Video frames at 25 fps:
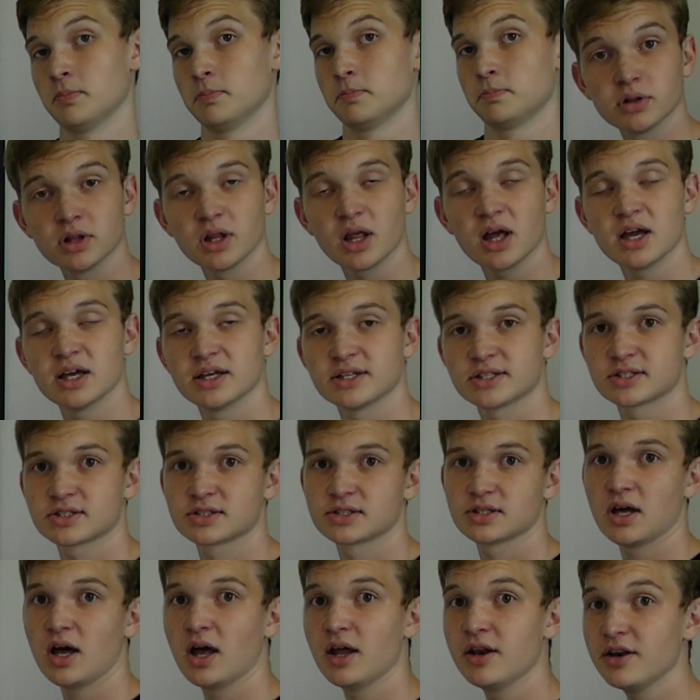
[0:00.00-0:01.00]

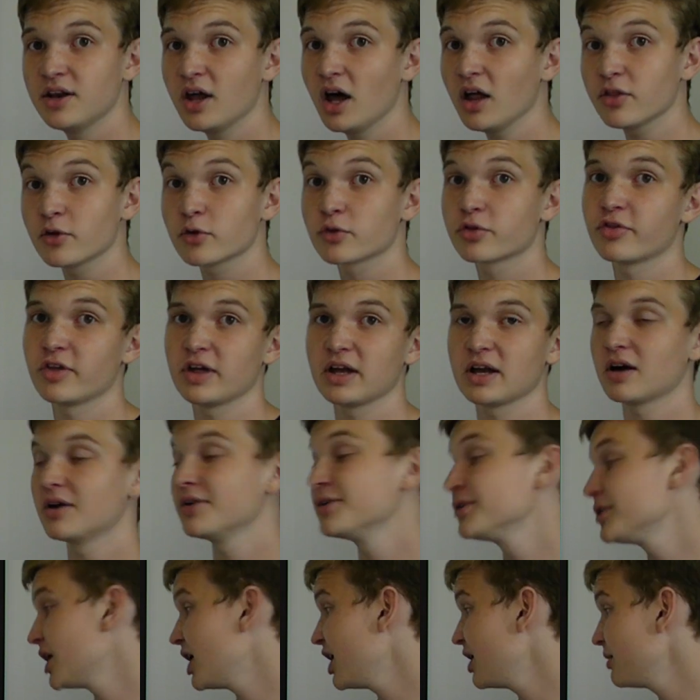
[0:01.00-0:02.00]
Plus, another thing
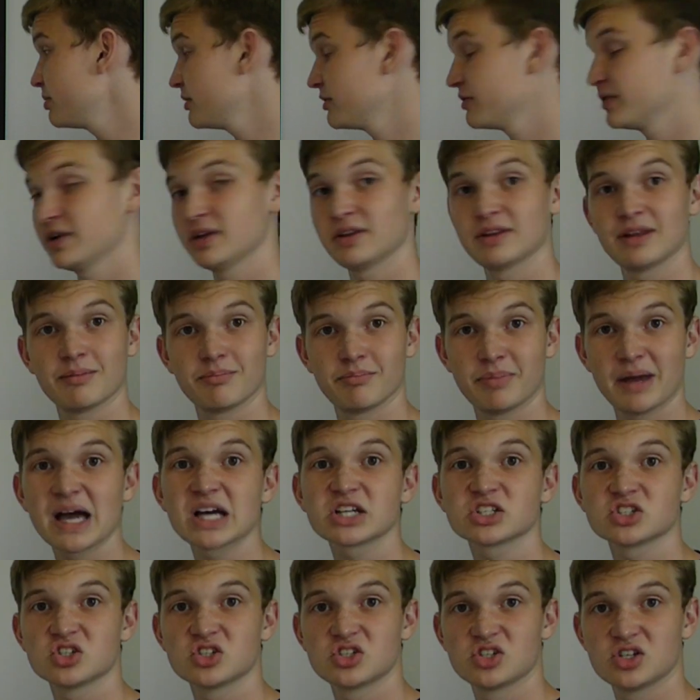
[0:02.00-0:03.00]
on top of it that
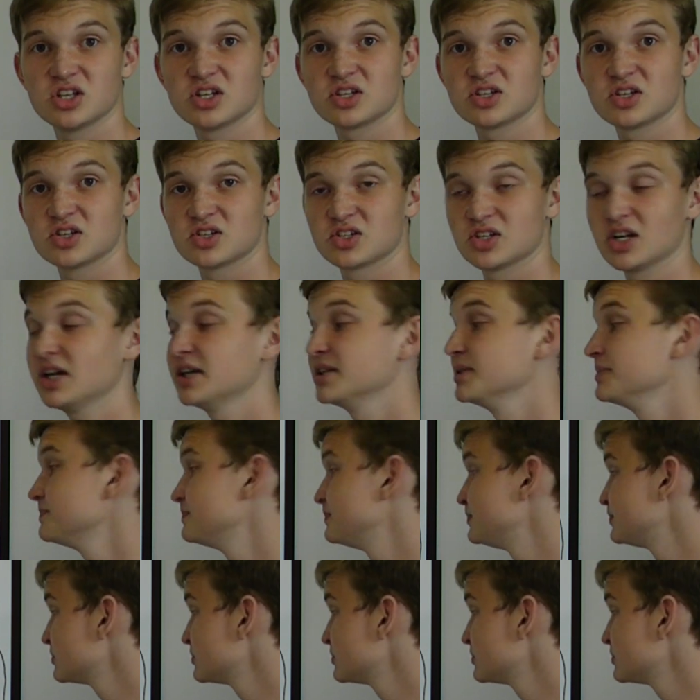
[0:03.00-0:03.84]
bashes this design